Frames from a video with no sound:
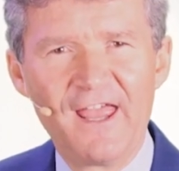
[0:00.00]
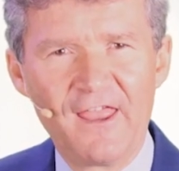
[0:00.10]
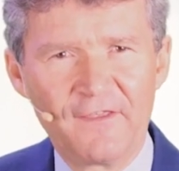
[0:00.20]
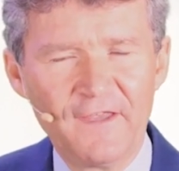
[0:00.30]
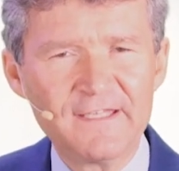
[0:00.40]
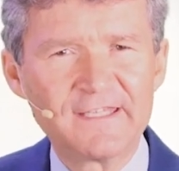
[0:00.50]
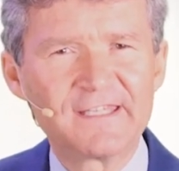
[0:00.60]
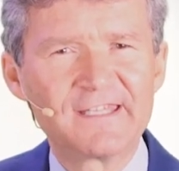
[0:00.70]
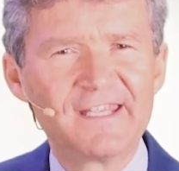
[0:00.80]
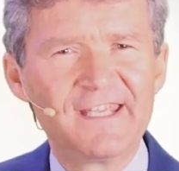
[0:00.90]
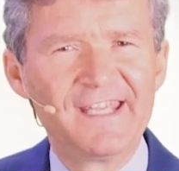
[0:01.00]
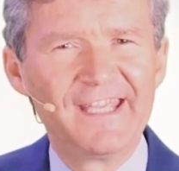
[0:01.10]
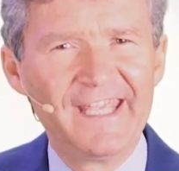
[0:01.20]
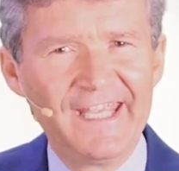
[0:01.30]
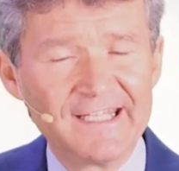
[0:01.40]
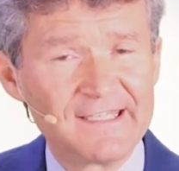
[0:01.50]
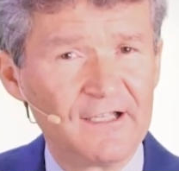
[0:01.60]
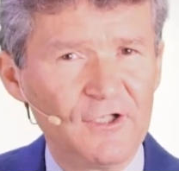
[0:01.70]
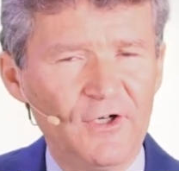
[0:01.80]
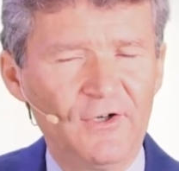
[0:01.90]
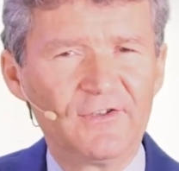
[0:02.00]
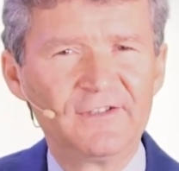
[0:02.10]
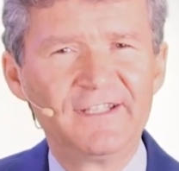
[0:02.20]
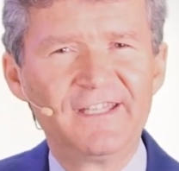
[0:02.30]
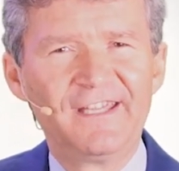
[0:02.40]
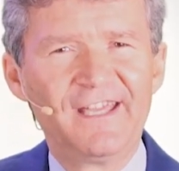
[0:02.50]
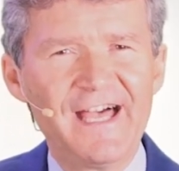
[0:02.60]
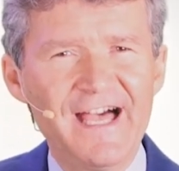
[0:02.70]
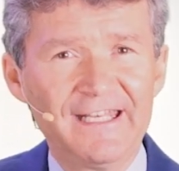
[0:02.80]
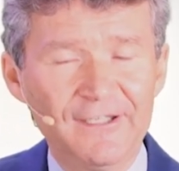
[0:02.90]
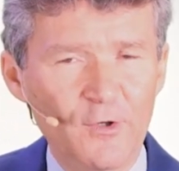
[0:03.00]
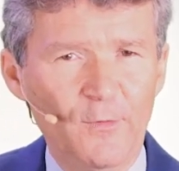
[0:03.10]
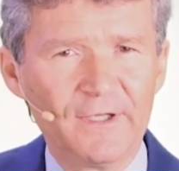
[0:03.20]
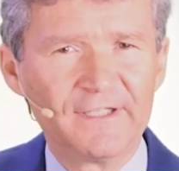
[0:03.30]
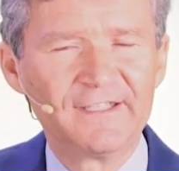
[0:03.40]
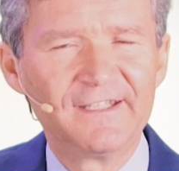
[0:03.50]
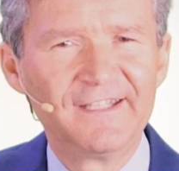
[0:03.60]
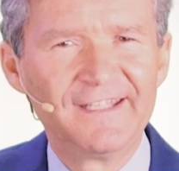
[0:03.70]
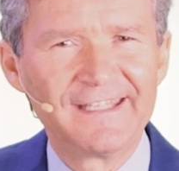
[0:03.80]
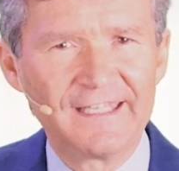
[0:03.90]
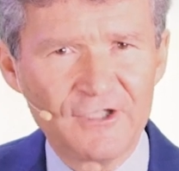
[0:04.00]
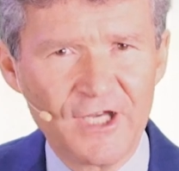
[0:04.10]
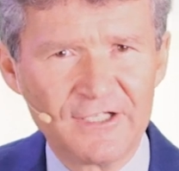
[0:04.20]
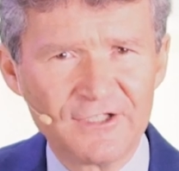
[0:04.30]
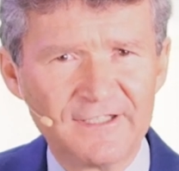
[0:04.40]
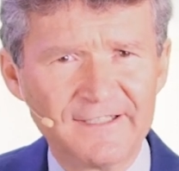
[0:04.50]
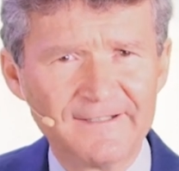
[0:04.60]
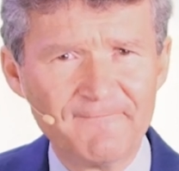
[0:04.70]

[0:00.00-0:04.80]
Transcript: This is the law, and no one can change it.